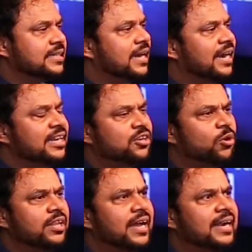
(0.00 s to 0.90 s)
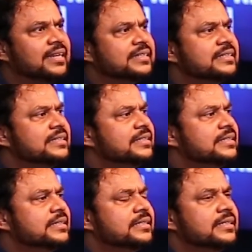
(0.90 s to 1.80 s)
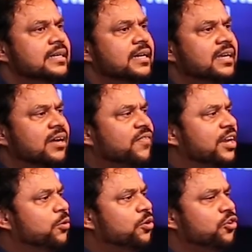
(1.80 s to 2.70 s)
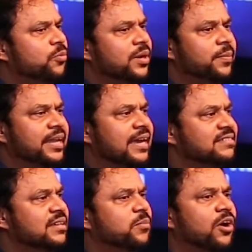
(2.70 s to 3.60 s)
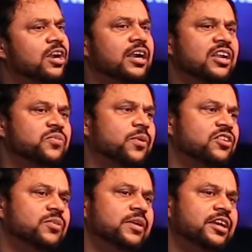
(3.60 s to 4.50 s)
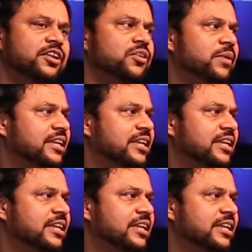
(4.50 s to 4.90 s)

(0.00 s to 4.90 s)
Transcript: And he told that every good human being has the moral responsibility to be